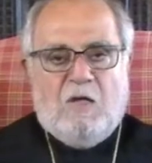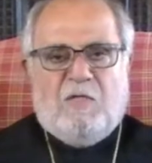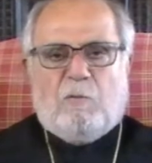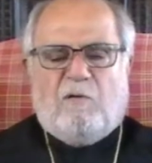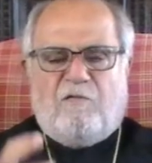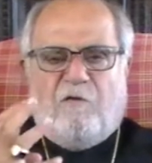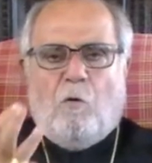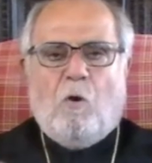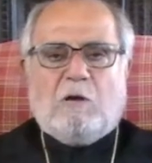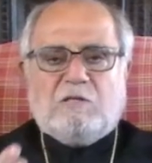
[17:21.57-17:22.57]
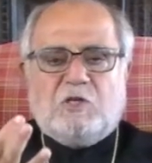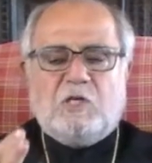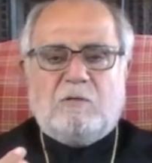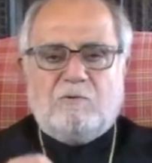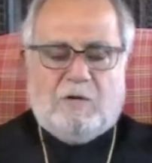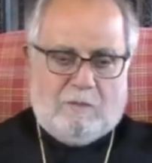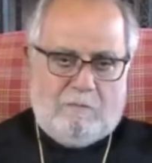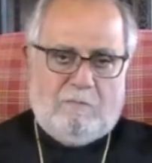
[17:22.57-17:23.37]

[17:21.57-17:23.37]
There were 4 children.